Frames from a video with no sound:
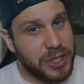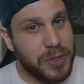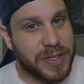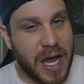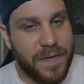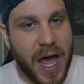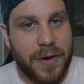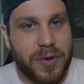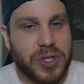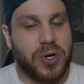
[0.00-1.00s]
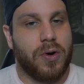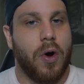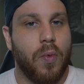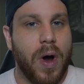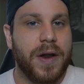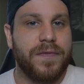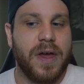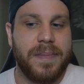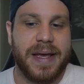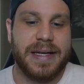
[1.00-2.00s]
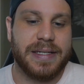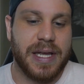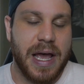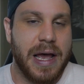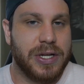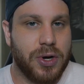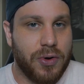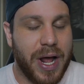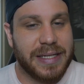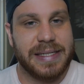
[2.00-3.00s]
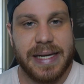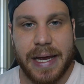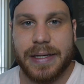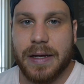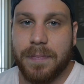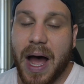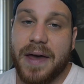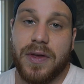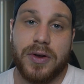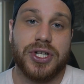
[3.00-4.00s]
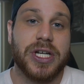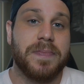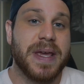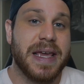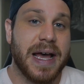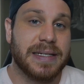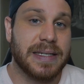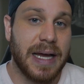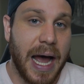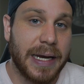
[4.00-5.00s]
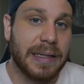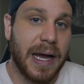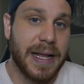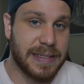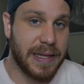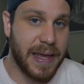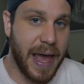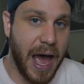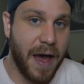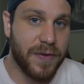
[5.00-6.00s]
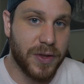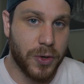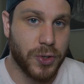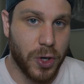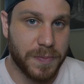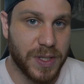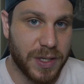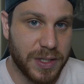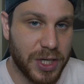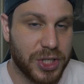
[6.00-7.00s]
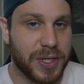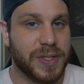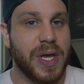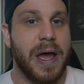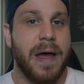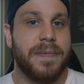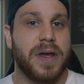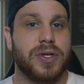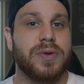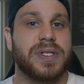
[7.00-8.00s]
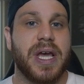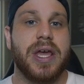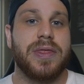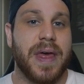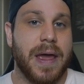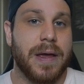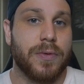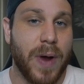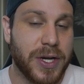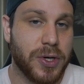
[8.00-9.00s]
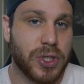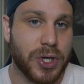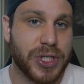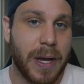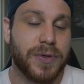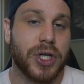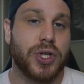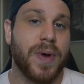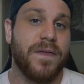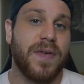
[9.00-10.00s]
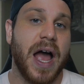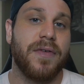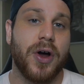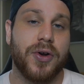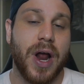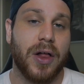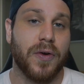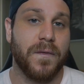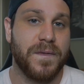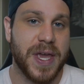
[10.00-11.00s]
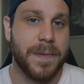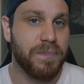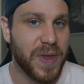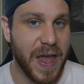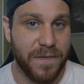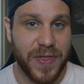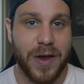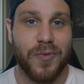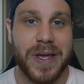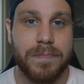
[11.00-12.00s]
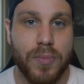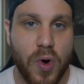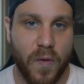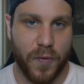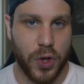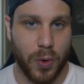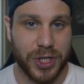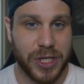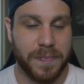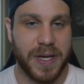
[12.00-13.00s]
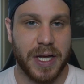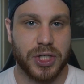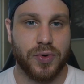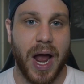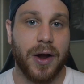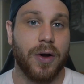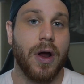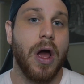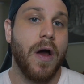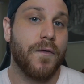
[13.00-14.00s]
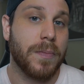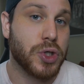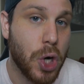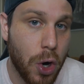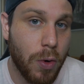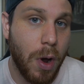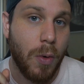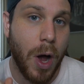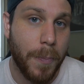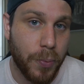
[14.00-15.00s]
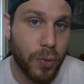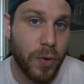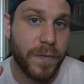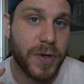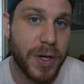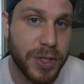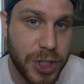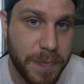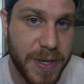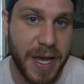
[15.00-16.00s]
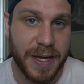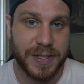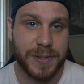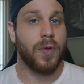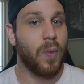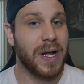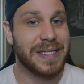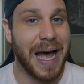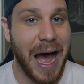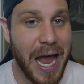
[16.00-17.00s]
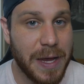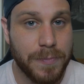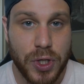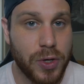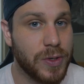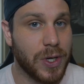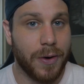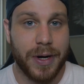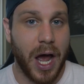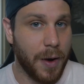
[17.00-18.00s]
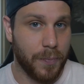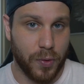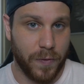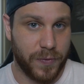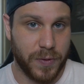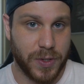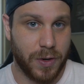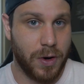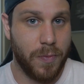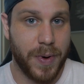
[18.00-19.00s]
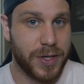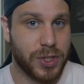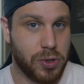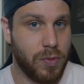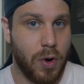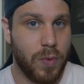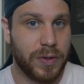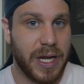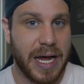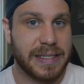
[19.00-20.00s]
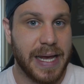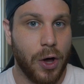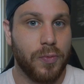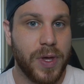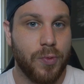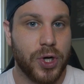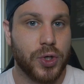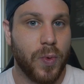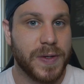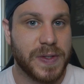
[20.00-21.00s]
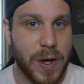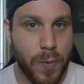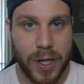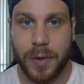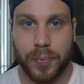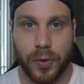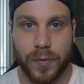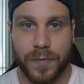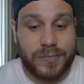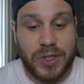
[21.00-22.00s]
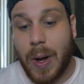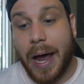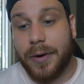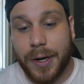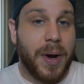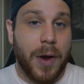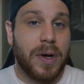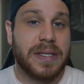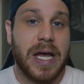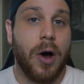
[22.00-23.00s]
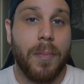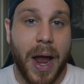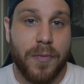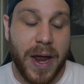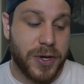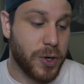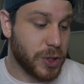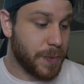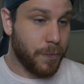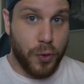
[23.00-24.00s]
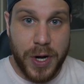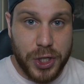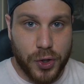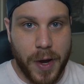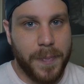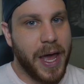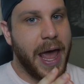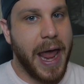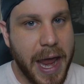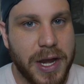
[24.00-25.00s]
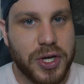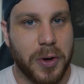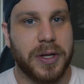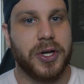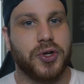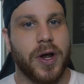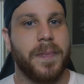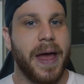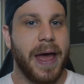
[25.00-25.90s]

issues I've had with Turo, one of them is Turo not standing by their GPS guidelines that they have in their terms and conditions. They do say renters are subject to a $500 fee if they remove your GPS tracker from Turo approved GPS. The ones I use are not approved through Turo, but Turo will not tell me which ones they will approve. So I don't know. But I will tell my renters pre-trip and during the trip,